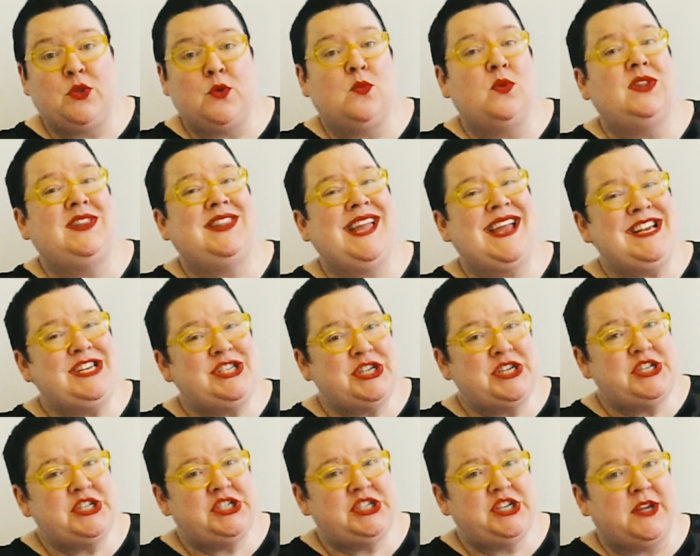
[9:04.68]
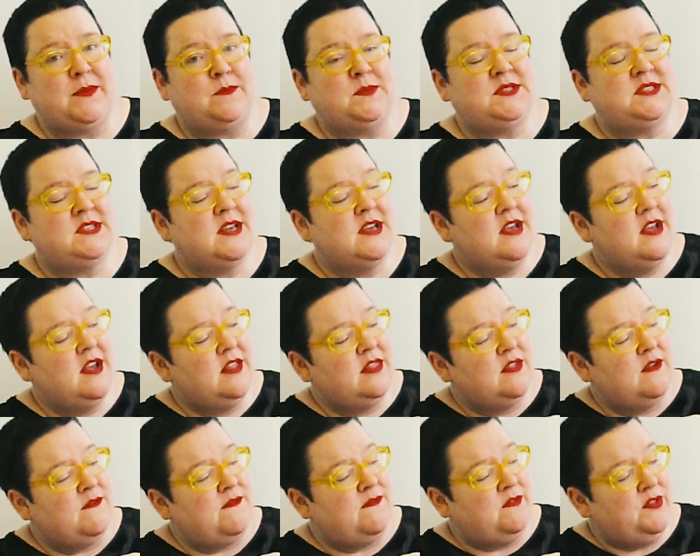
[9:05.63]
the relationships,
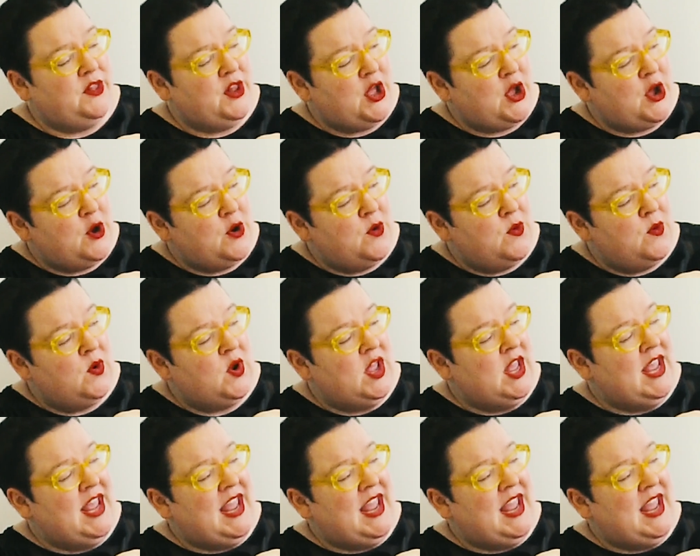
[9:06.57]
the flow,